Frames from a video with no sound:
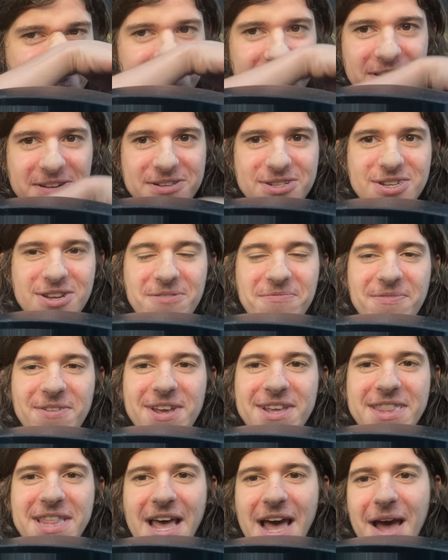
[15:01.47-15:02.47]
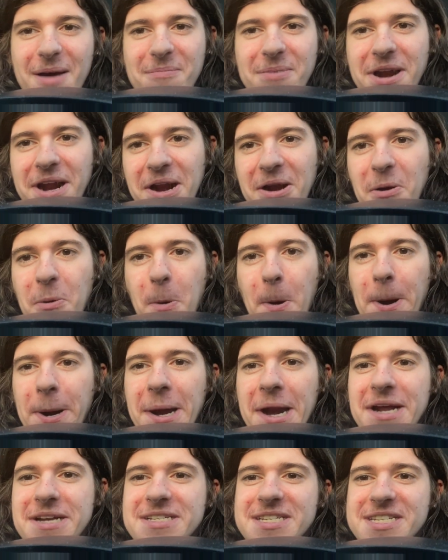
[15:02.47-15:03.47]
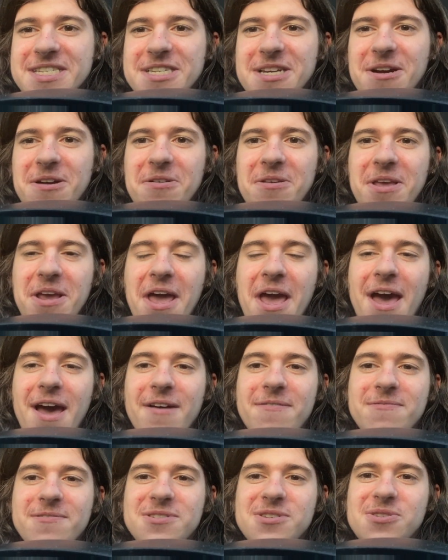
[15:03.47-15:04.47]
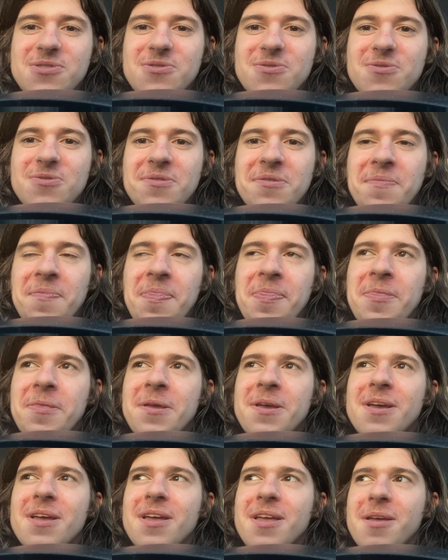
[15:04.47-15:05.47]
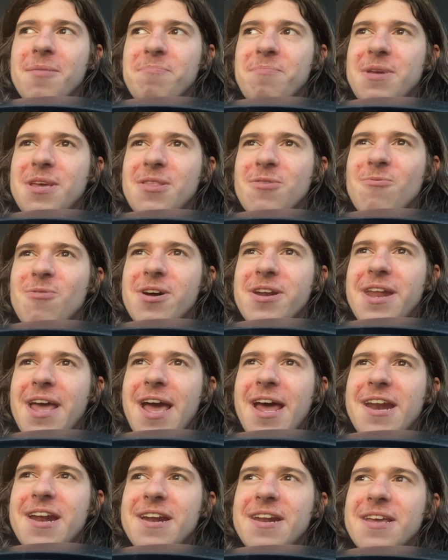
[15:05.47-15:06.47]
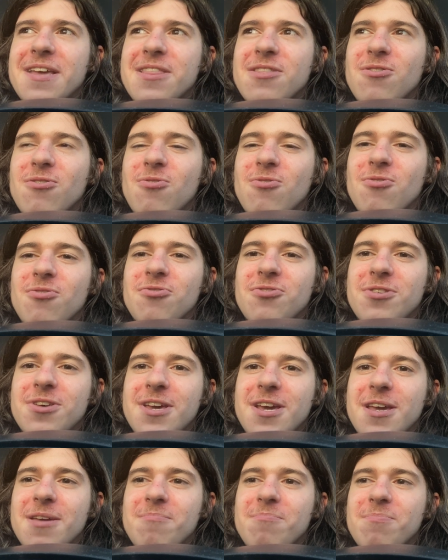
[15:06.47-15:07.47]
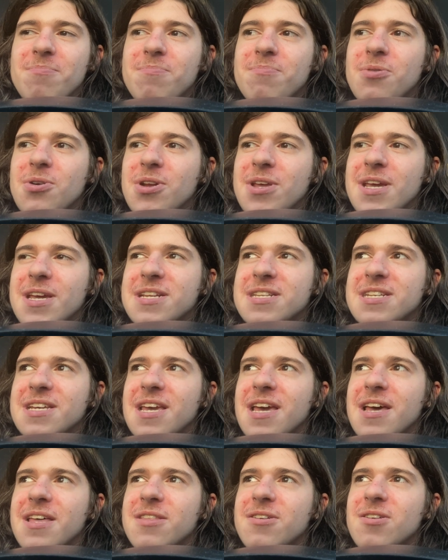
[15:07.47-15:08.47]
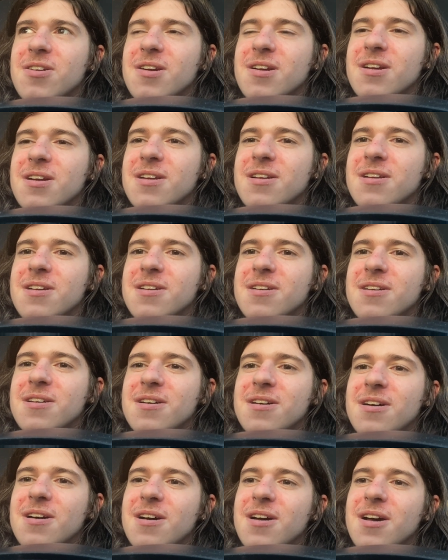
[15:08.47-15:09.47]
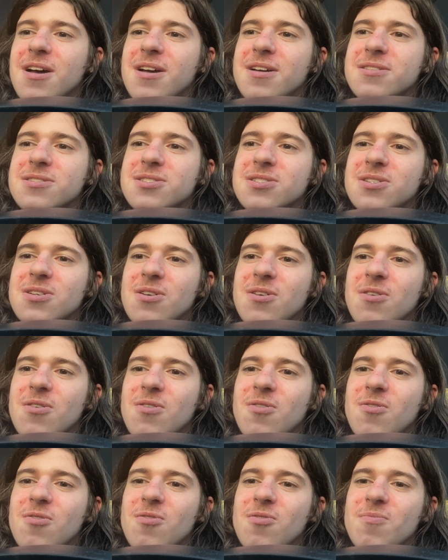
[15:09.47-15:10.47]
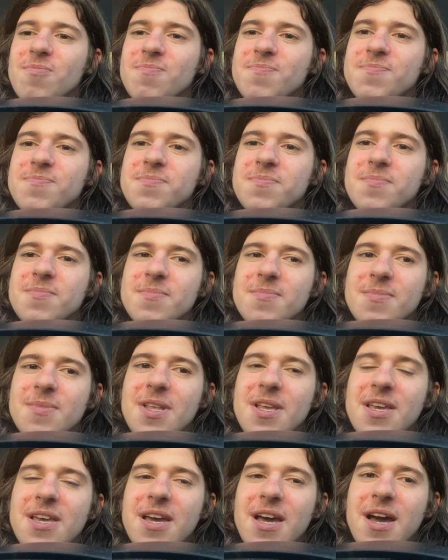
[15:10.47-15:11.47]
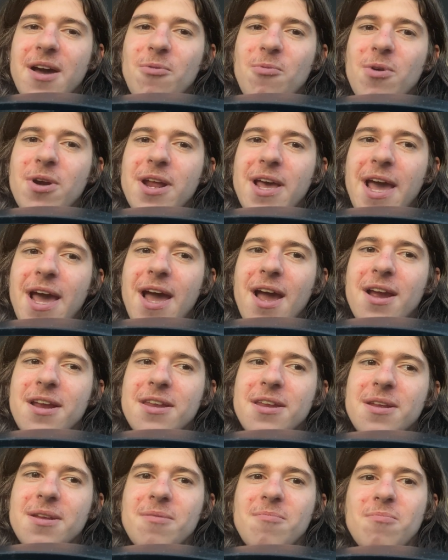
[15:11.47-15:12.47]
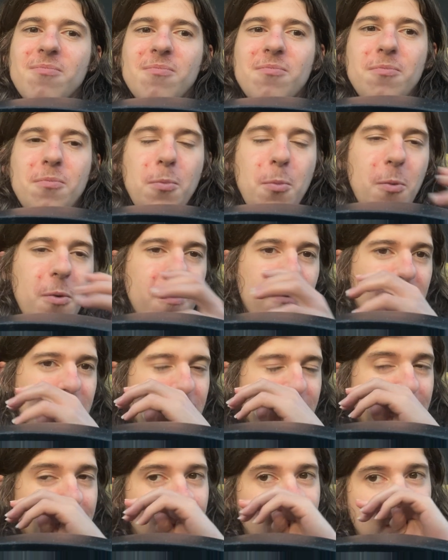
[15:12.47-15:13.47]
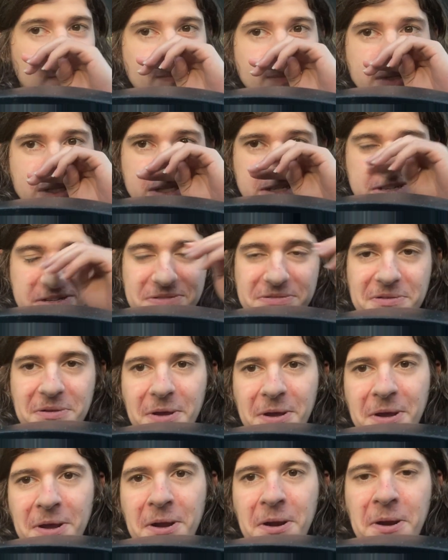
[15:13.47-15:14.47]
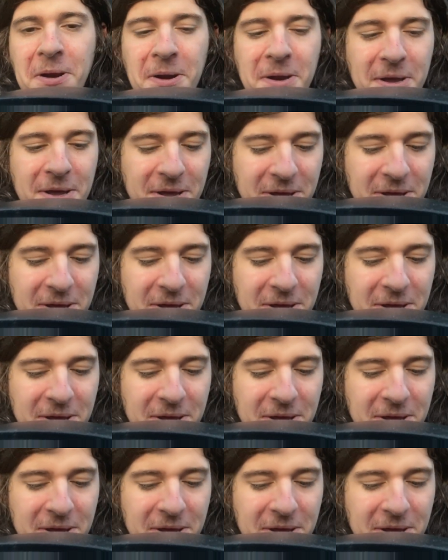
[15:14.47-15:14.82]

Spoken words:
and stuff like that, but I don't want to necessarily have to be the one editing the whole thing and putting it together. So yeah, I want to act in more films. And